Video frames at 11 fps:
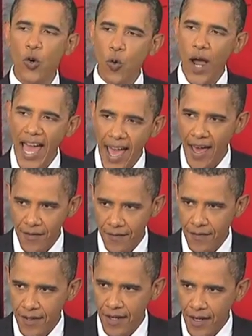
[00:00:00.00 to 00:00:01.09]
who have
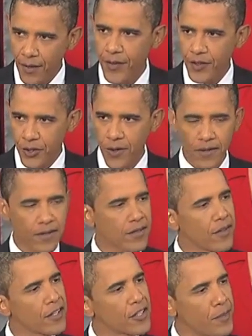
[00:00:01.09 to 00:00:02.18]
health insurance
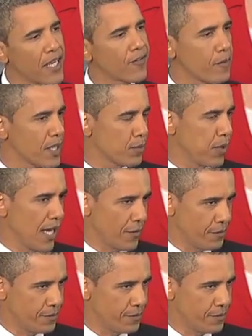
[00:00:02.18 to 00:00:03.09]
can expect from this plan: